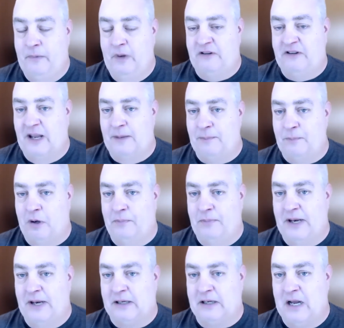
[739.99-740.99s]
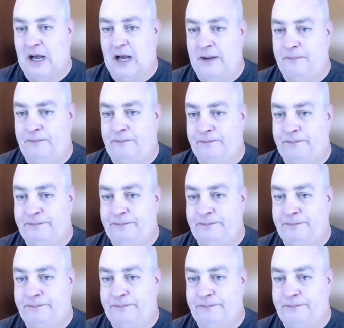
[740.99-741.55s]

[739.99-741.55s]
Sitebulb.com,